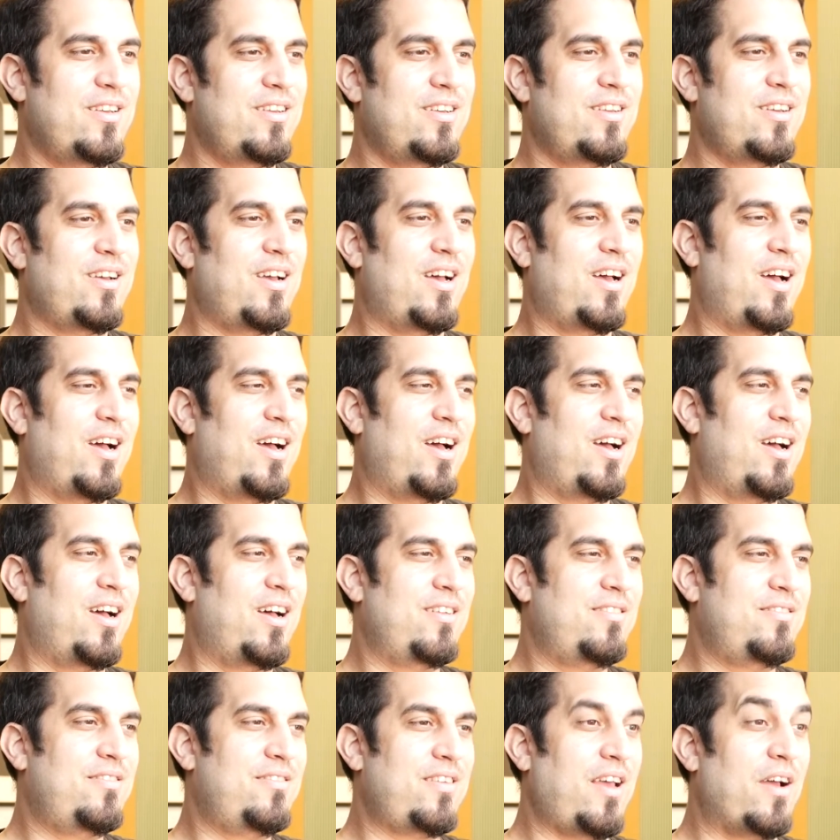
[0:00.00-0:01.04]

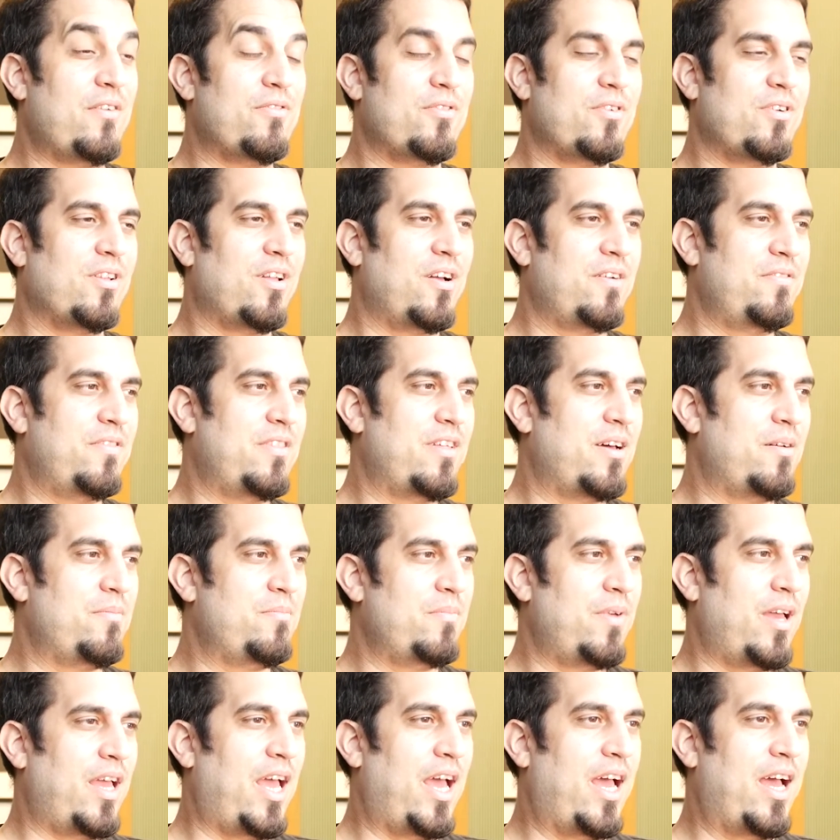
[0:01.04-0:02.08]
several of
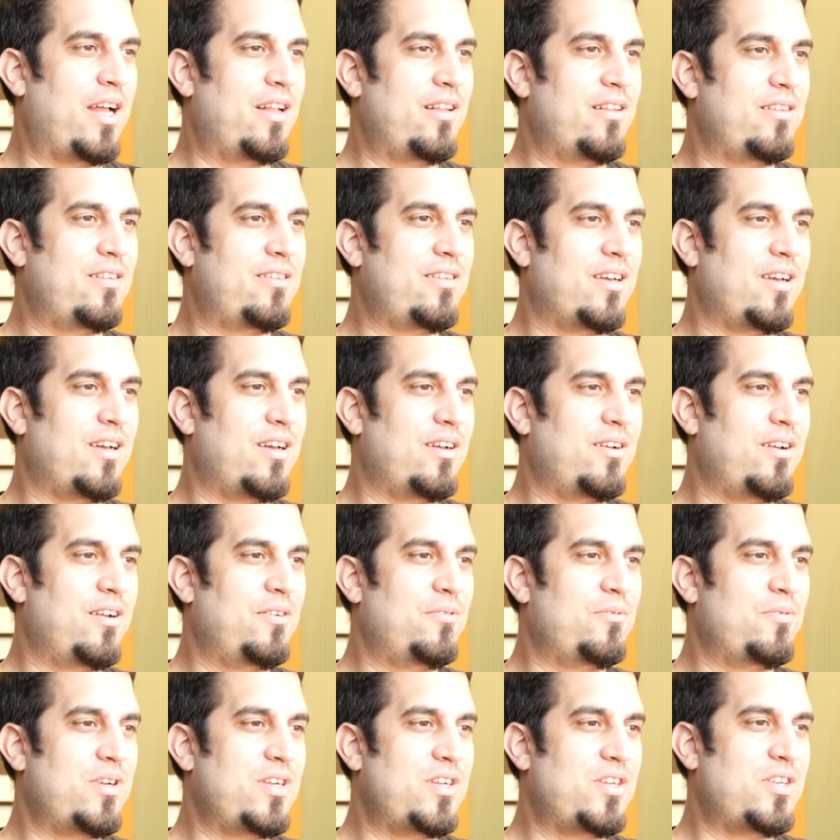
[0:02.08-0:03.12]
them, and
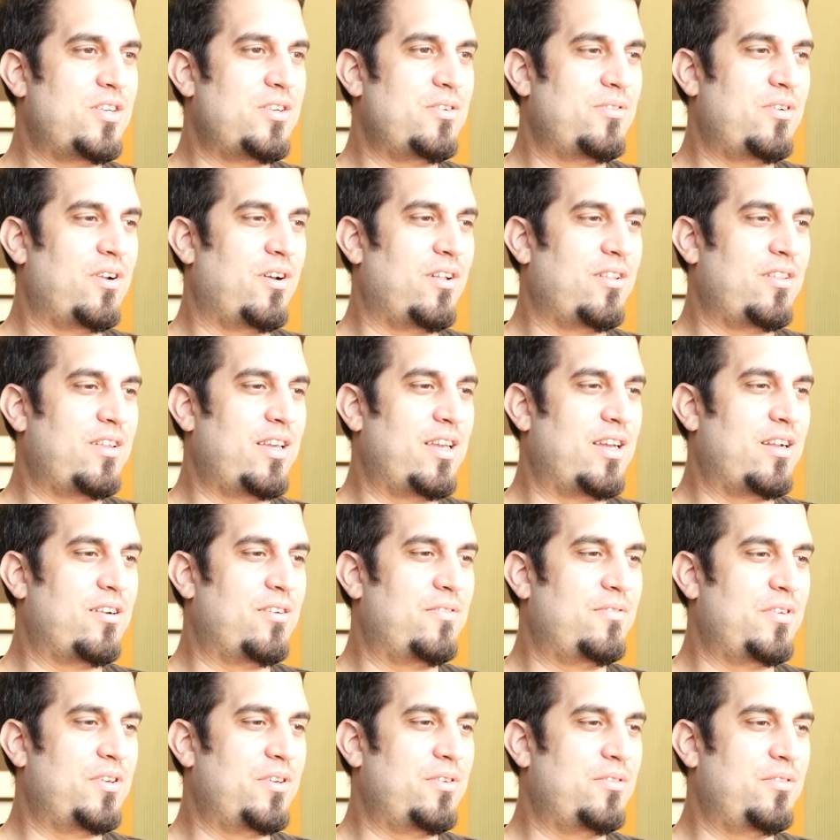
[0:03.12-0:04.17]
reshoot all the
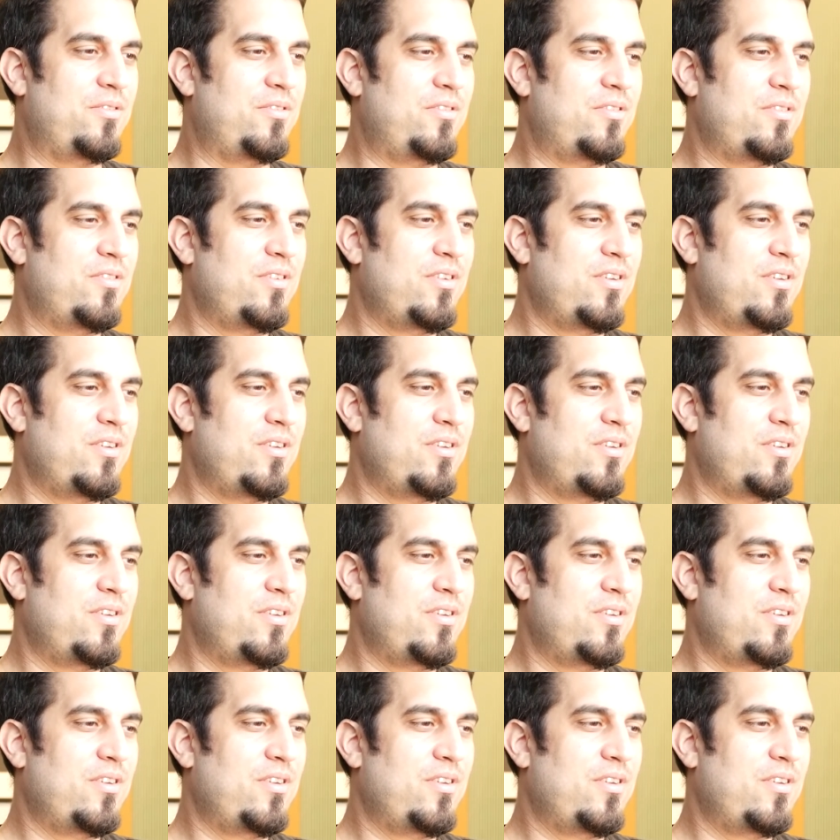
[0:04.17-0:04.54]
interviews